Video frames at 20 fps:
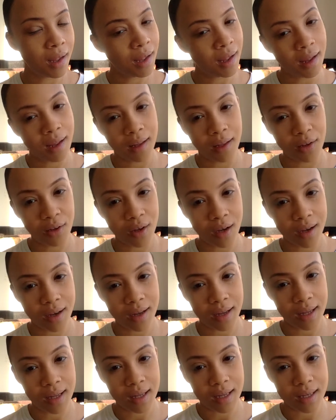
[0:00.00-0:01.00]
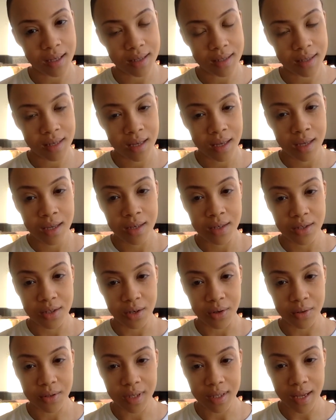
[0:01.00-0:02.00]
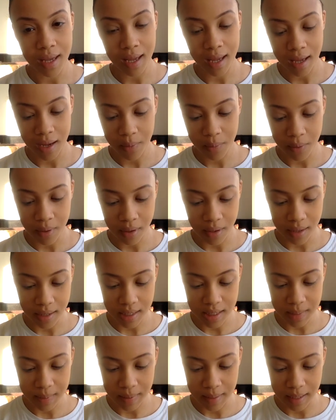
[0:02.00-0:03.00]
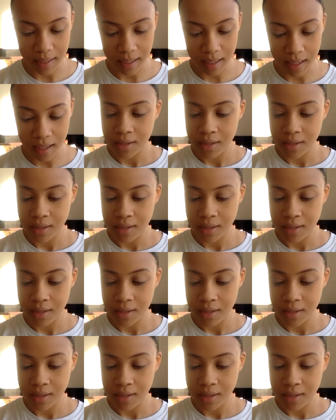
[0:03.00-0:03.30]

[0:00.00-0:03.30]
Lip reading: Hey guys, so today we're going to be